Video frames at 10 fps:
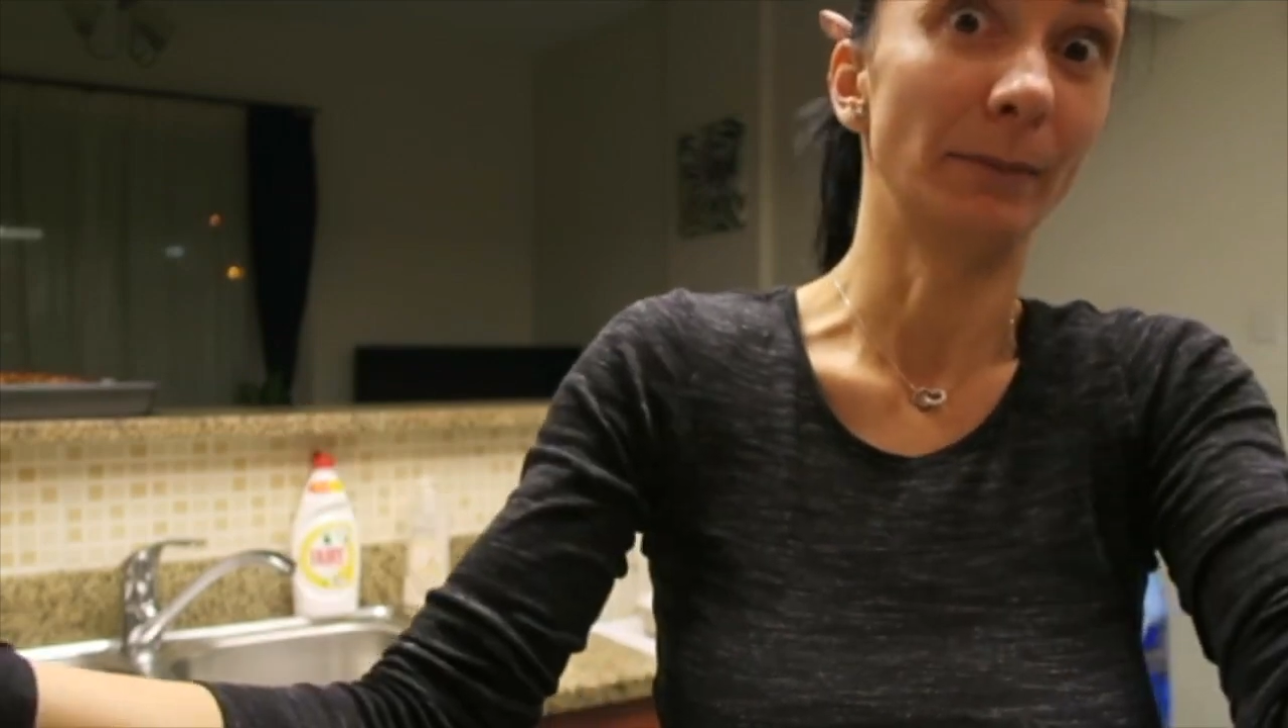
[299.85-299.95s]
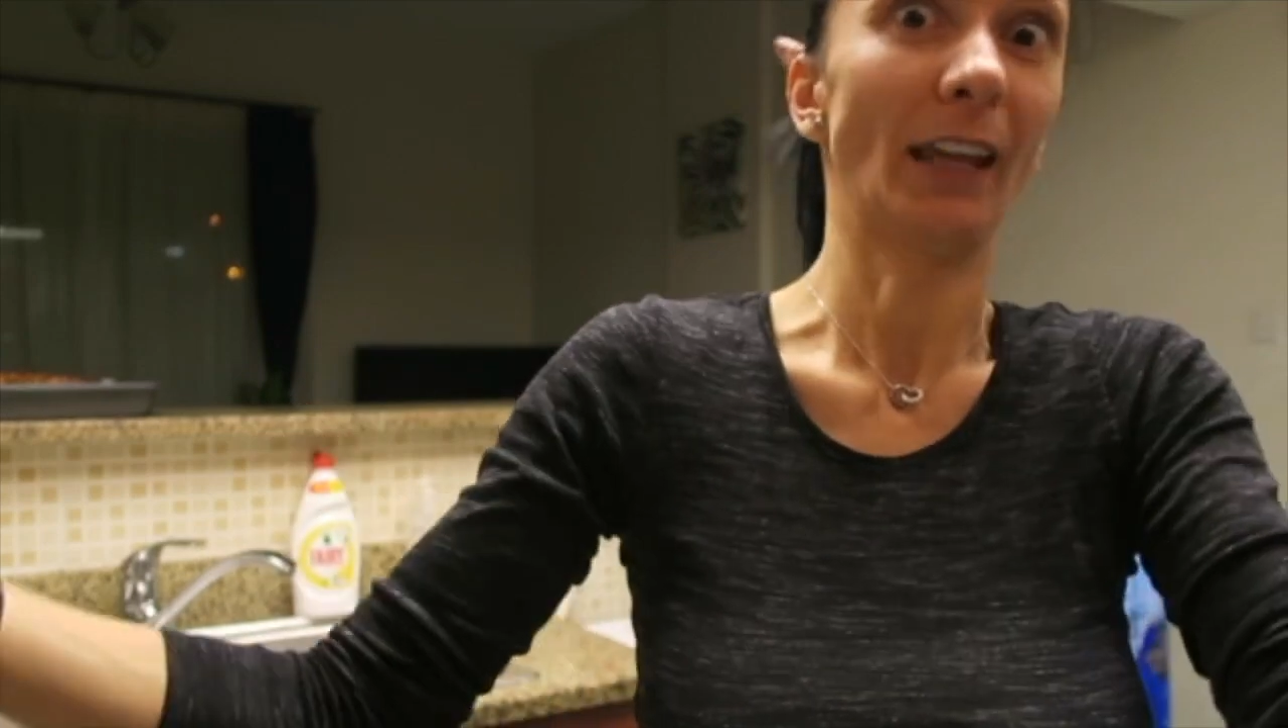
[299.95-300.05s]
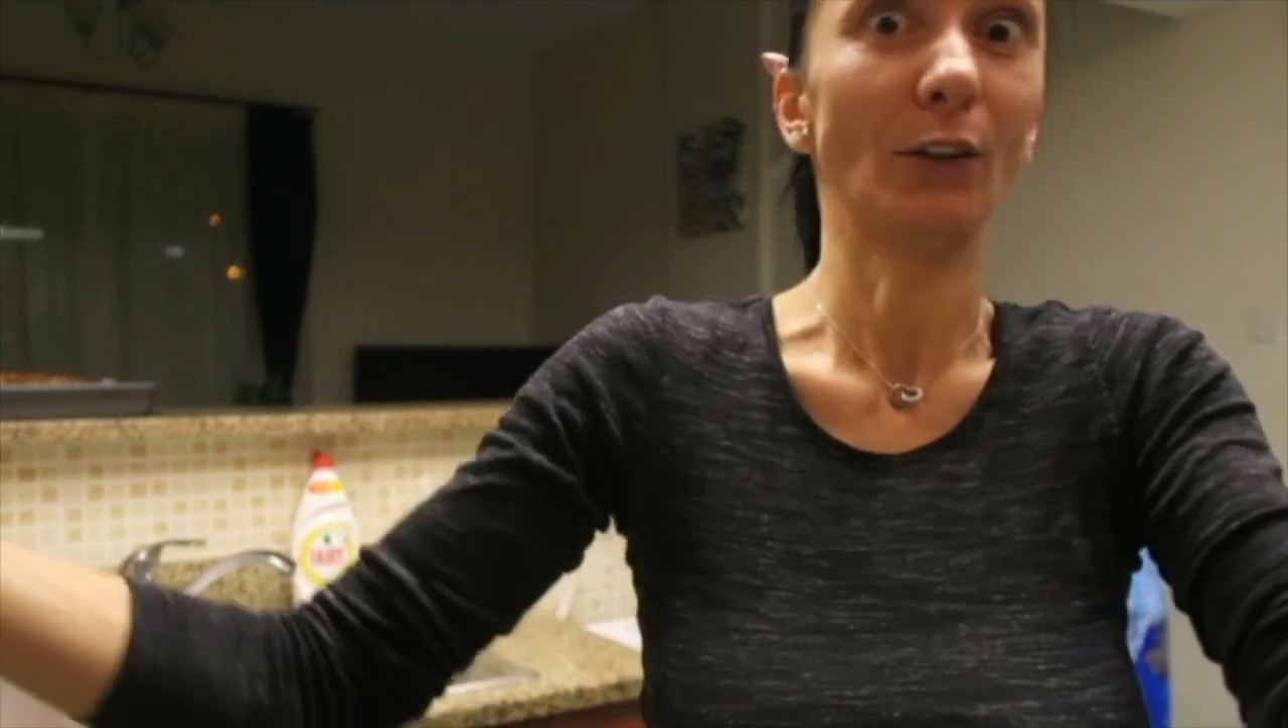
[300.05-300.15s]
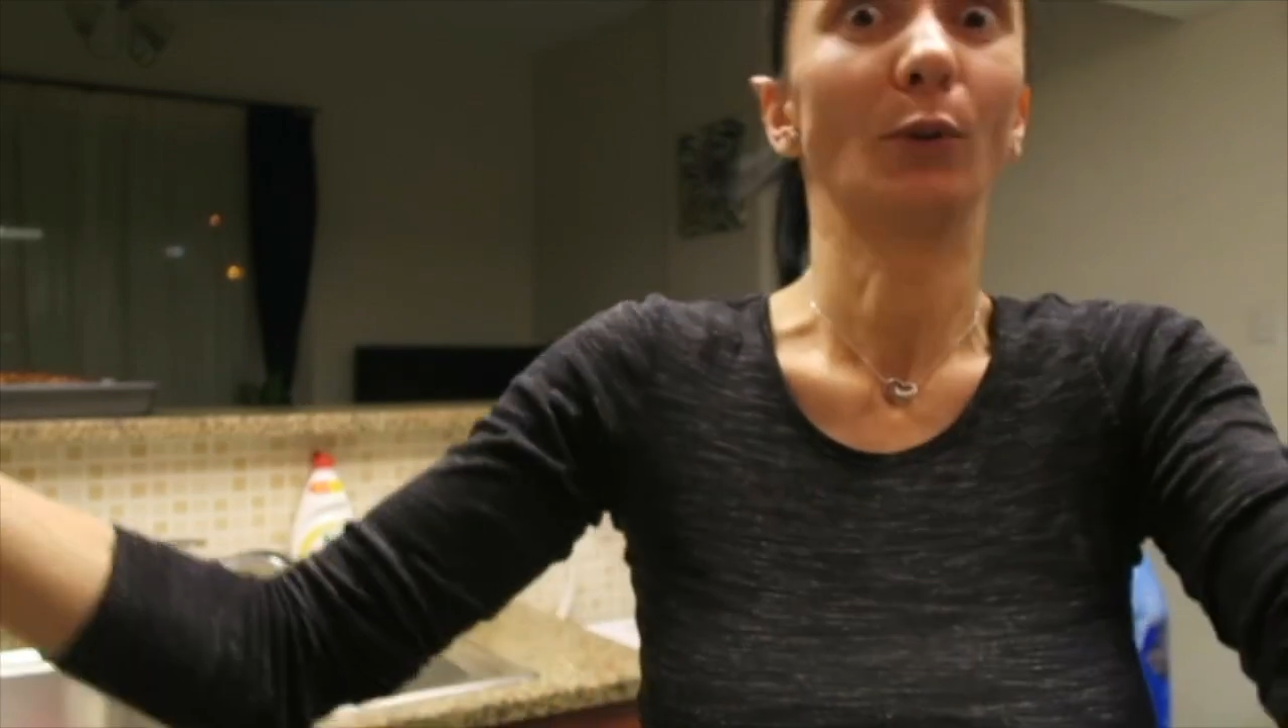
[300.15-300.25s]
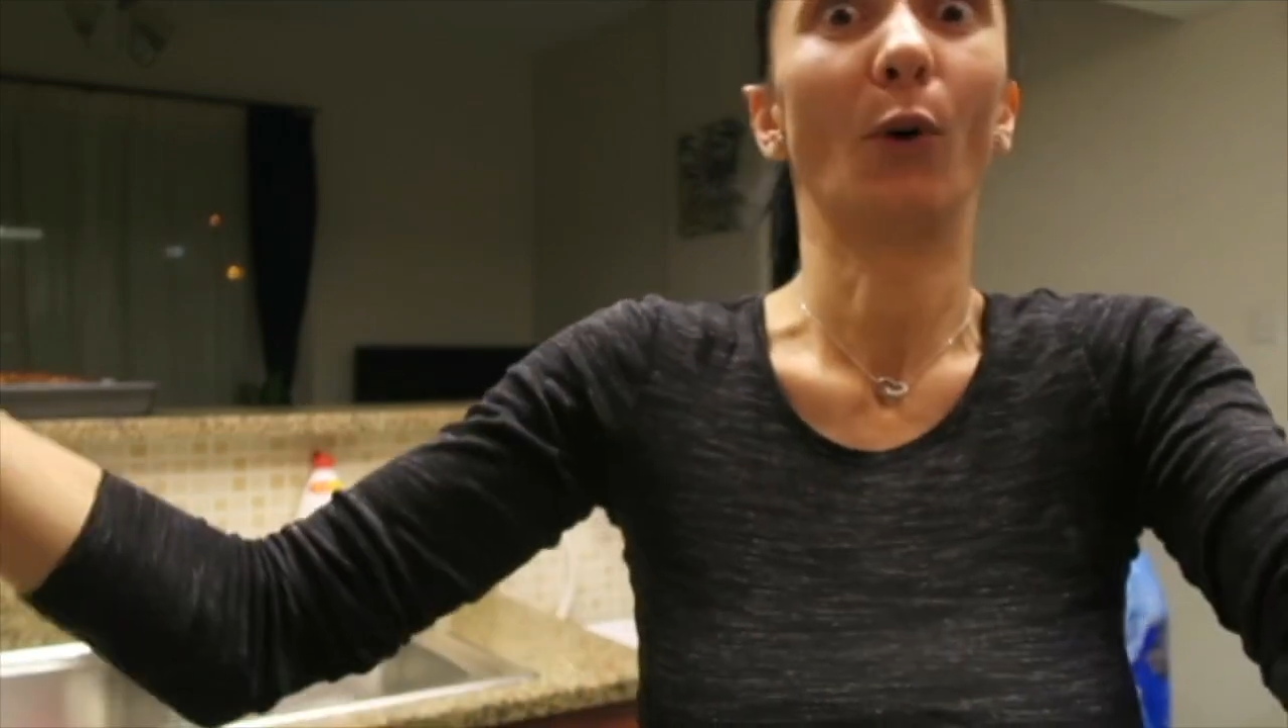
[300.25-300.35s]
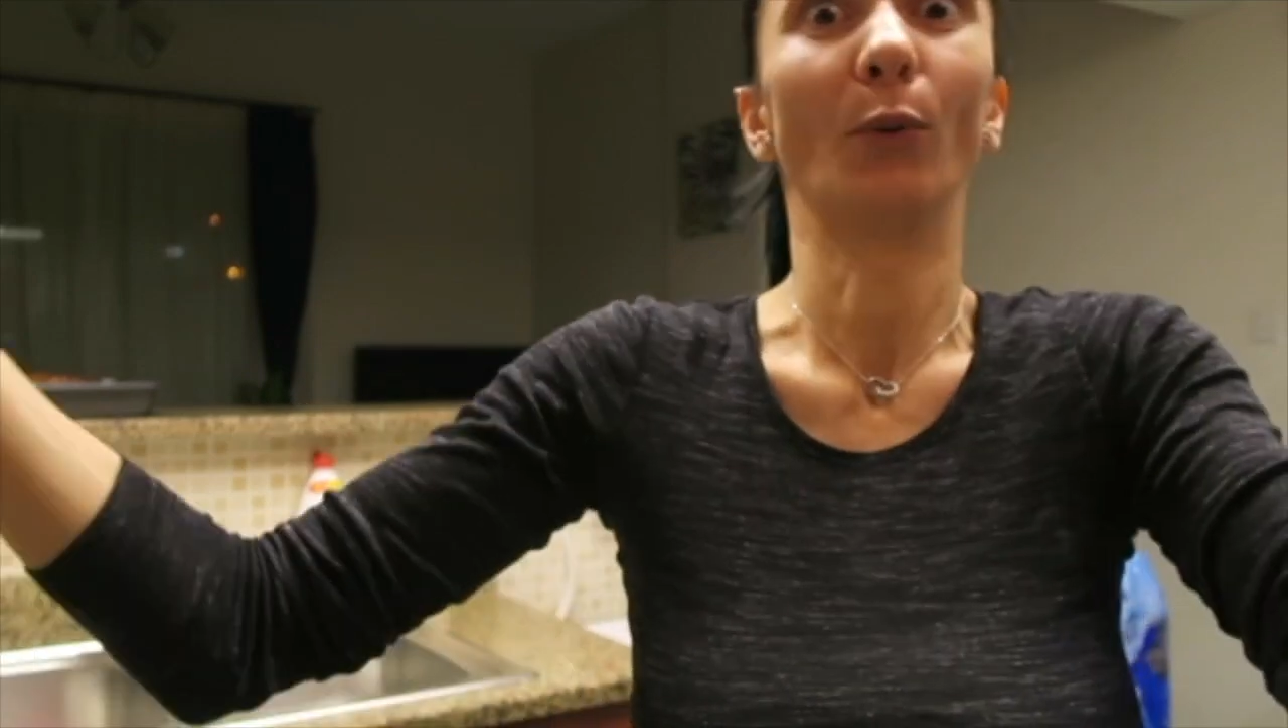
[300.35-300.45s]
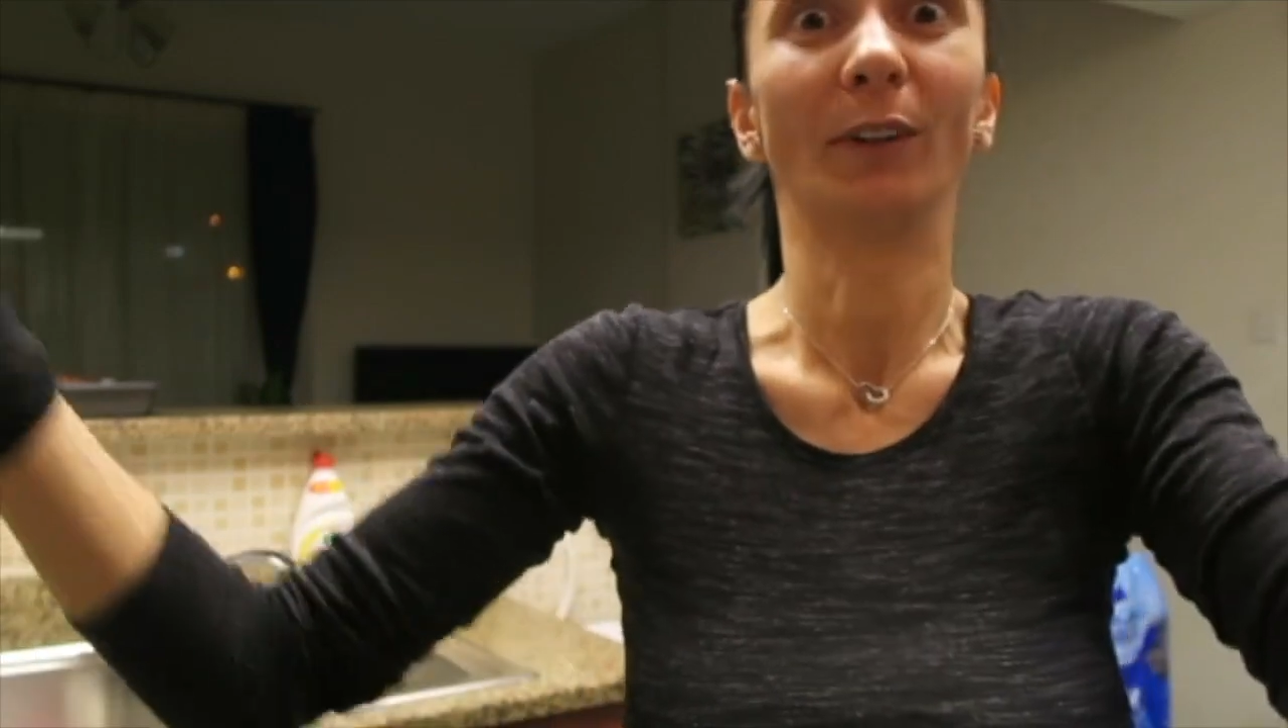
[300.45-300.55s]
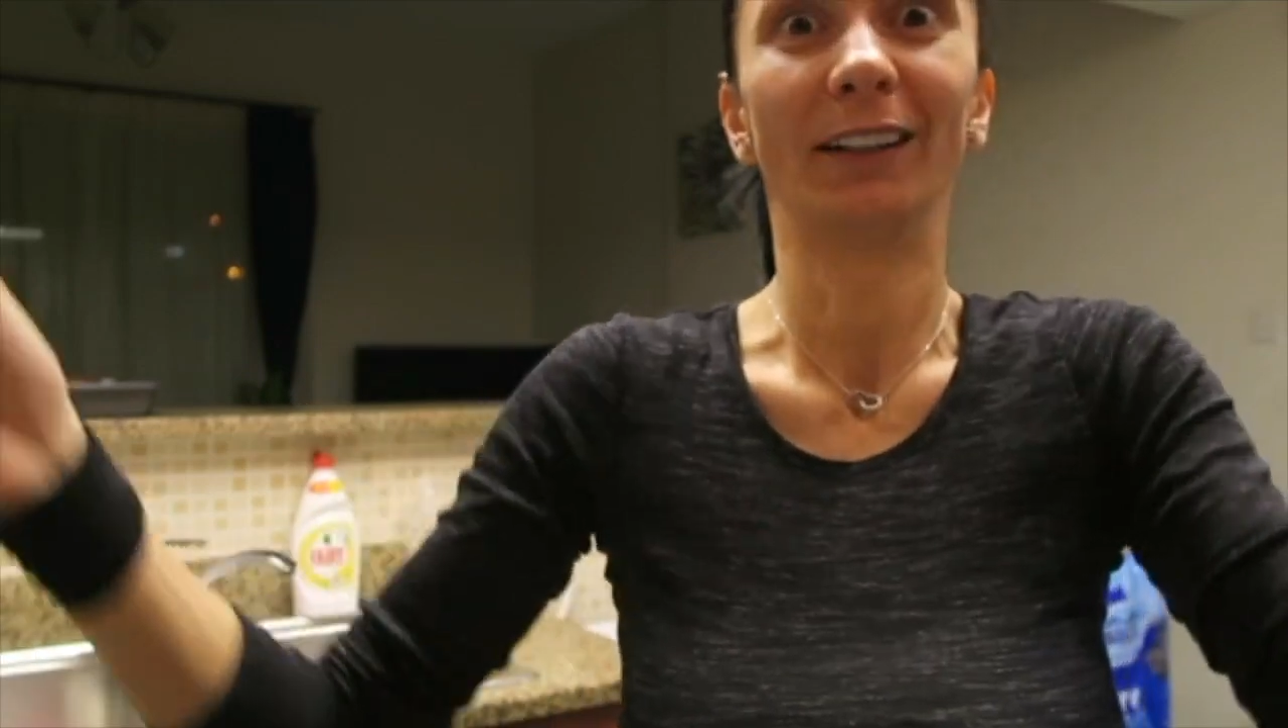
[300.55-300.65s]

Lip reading: There you go.